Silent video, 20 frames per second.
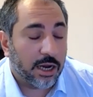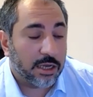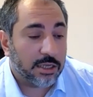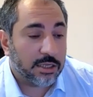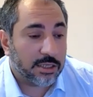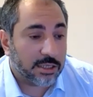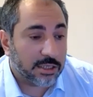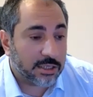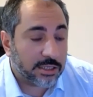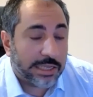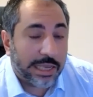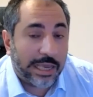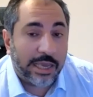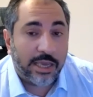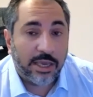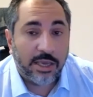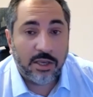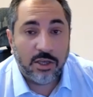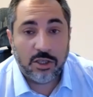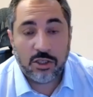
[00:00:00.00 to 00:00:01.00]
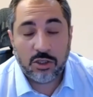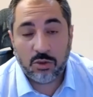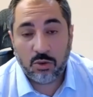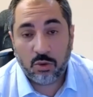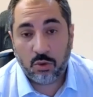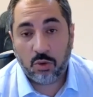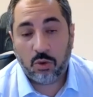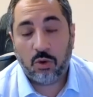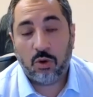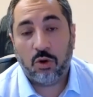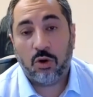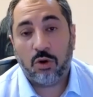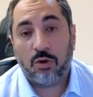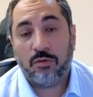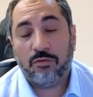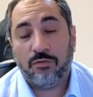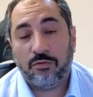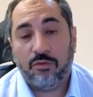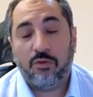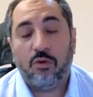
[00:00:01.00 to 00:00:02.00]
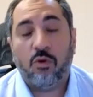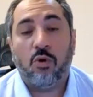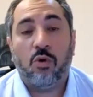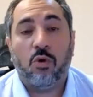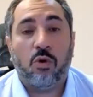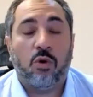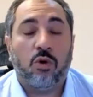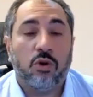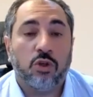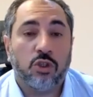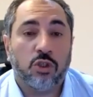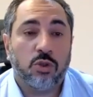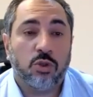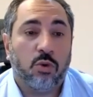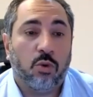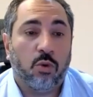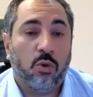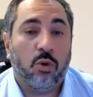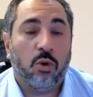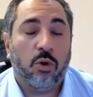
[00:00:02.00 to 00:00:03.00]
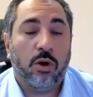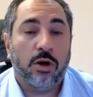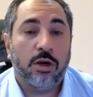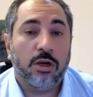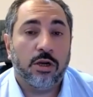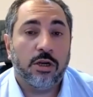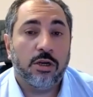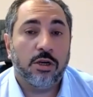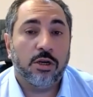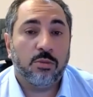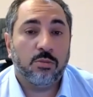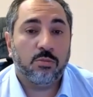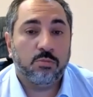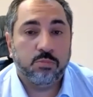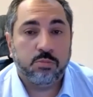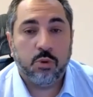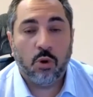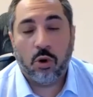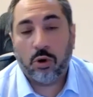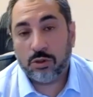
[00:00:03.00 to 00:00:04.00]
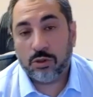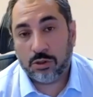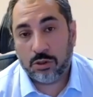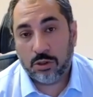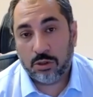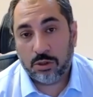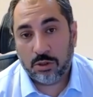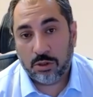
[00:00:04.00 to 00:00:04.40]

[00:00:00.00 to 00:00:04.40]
staged or forged or bought